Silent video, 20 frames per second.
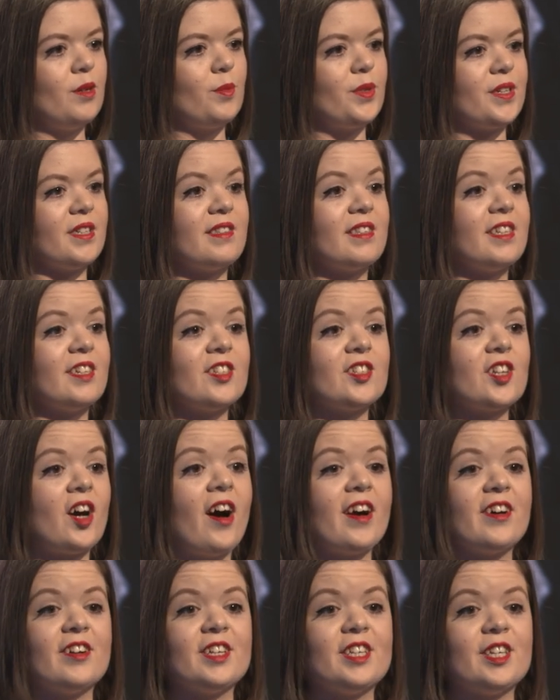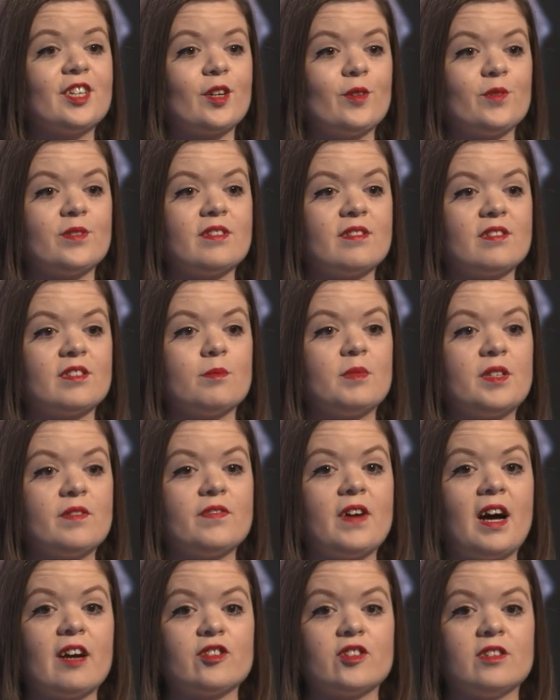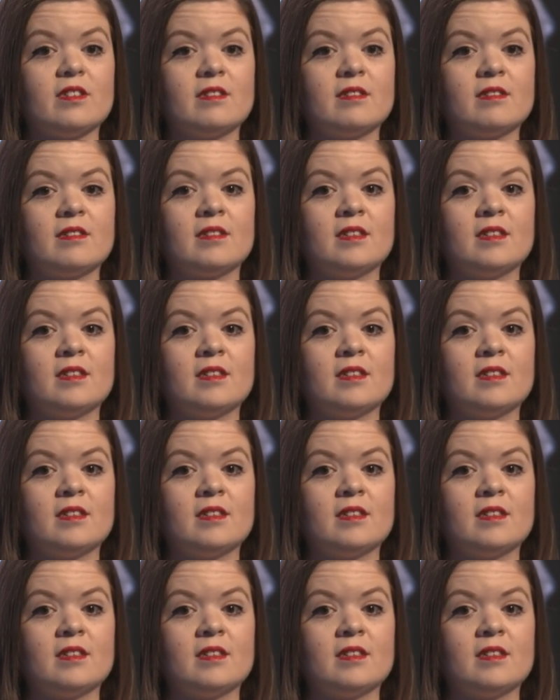but in the entire ecosystem in fashion.